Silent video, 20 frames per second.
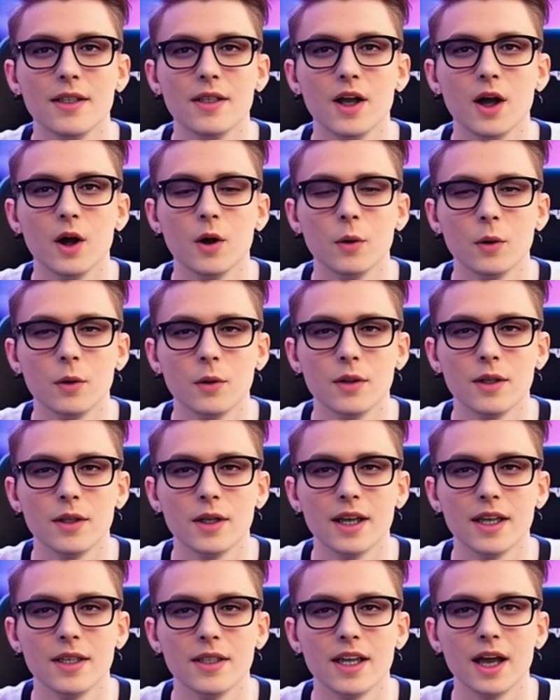so
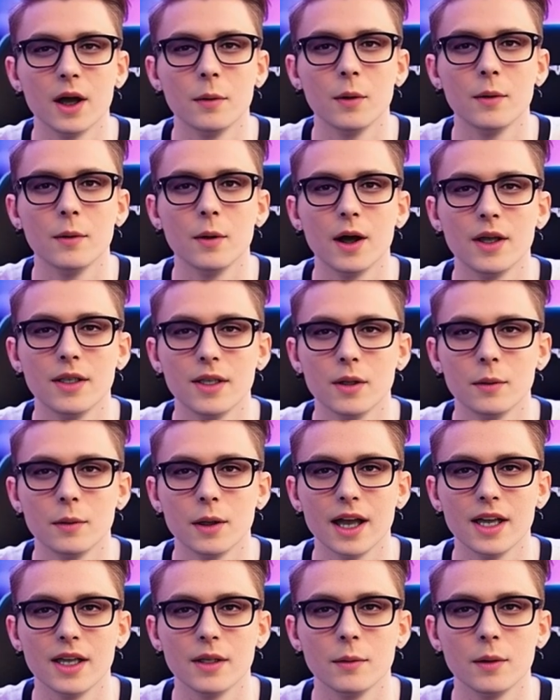let's start with the pricing
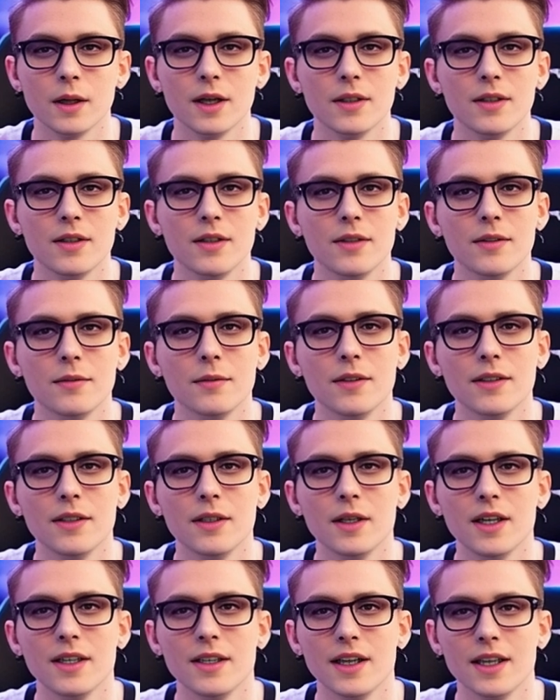plans because
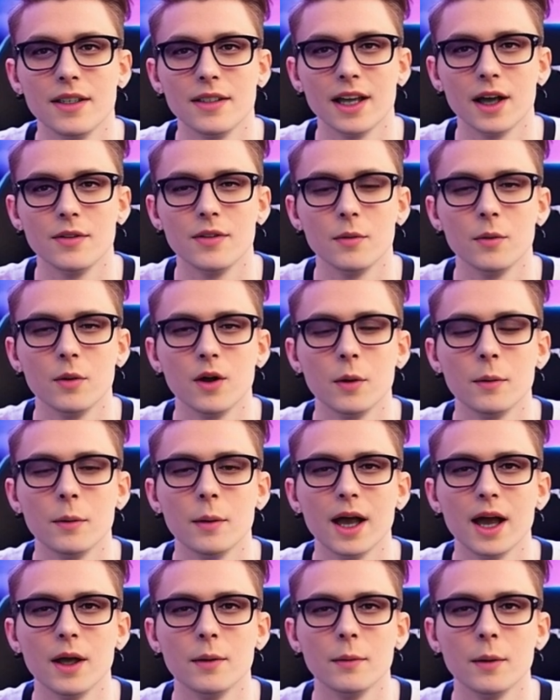this does have a free
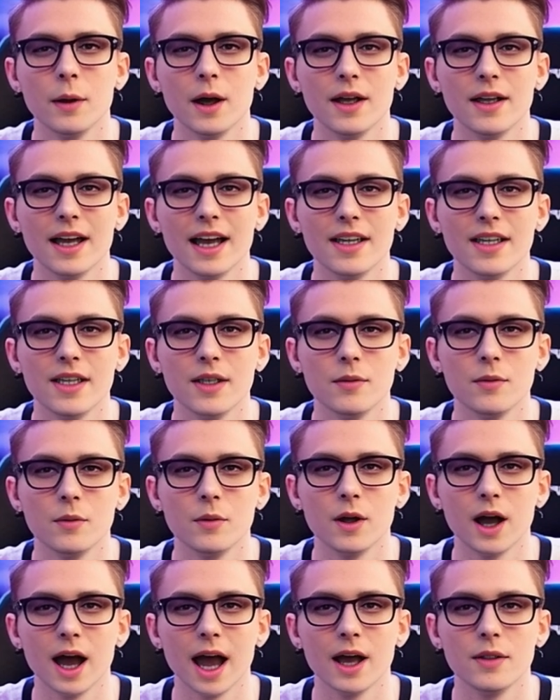plan, but it's
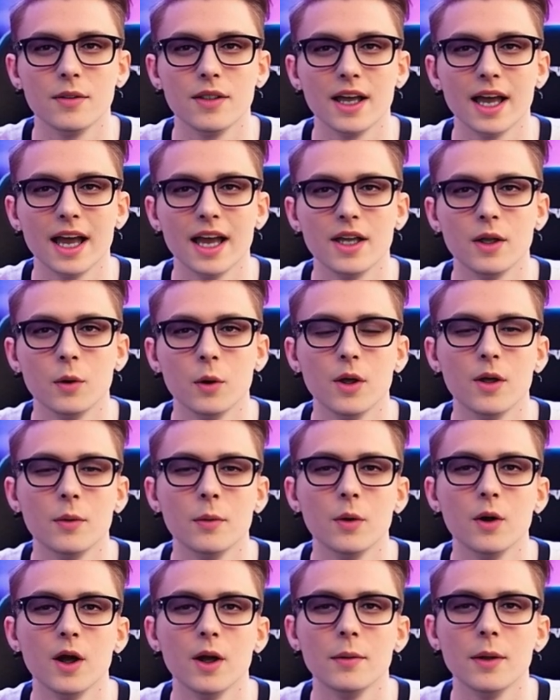heavily geared towards
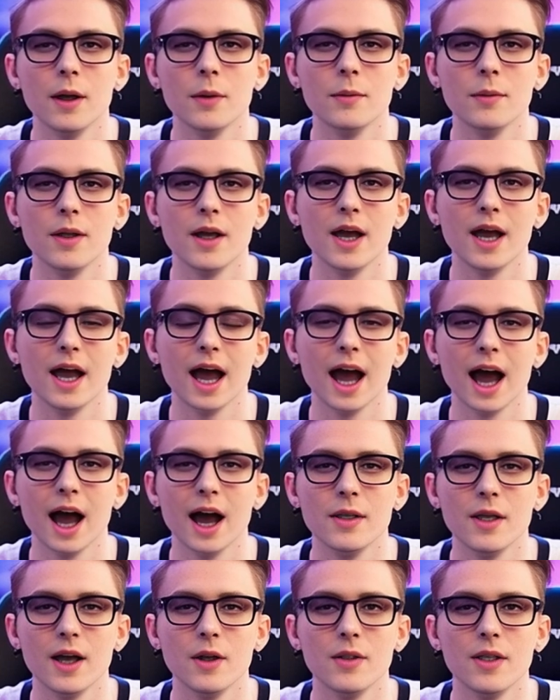premium.
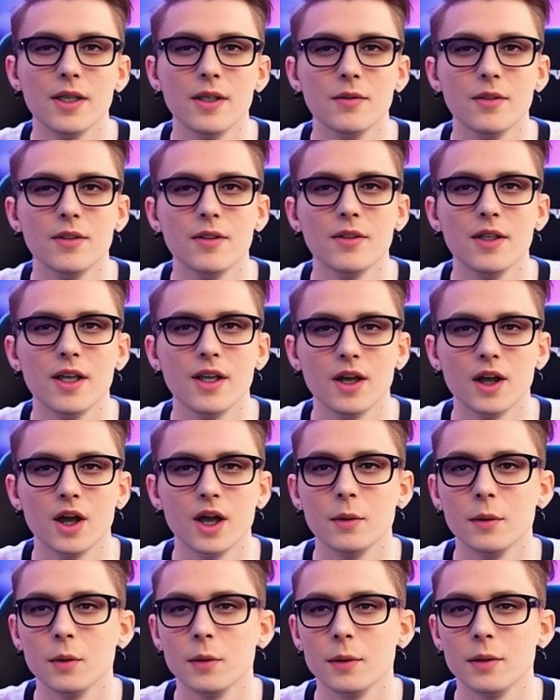There is a
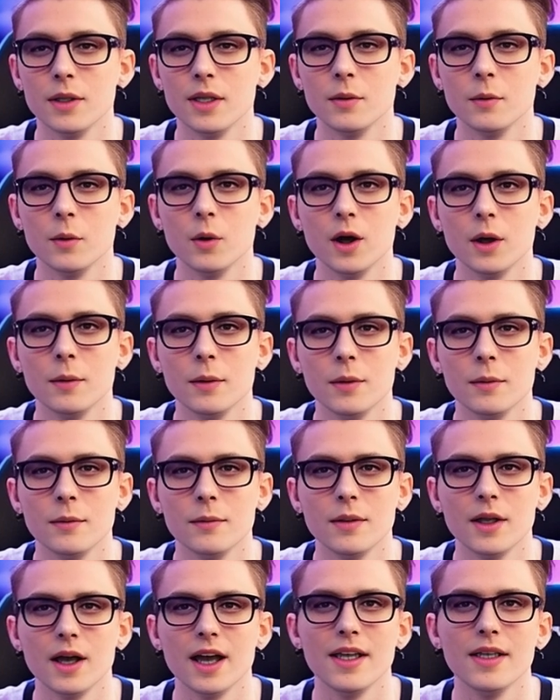$15 per month premium.
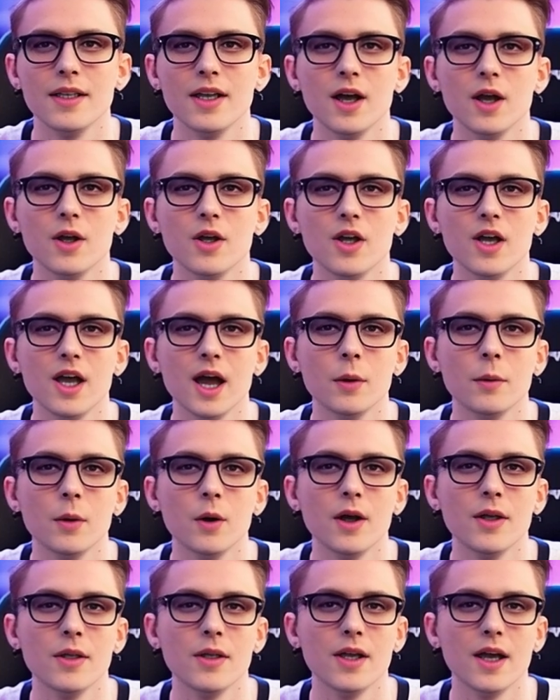It's a lot cheaper,
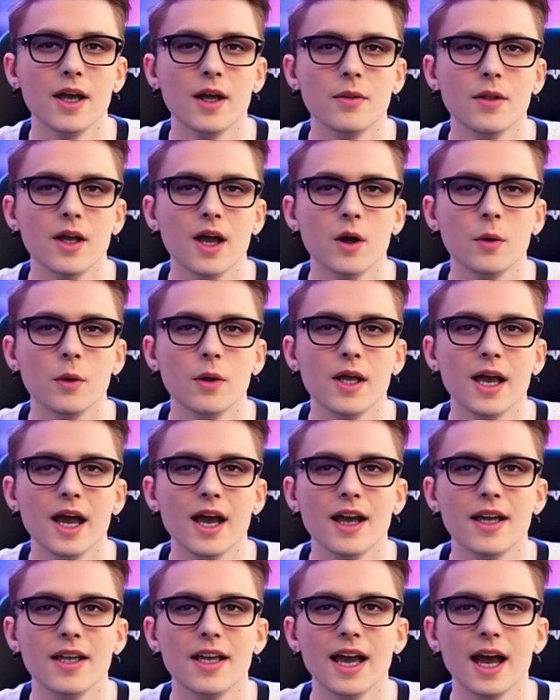I think, if you go with
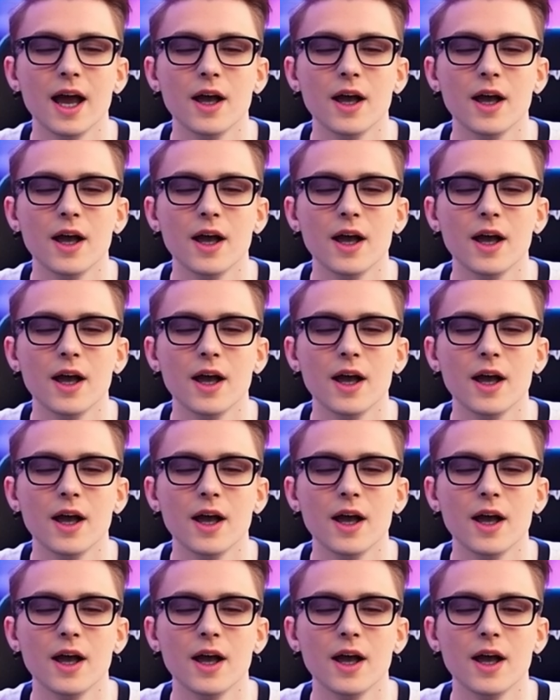yearly,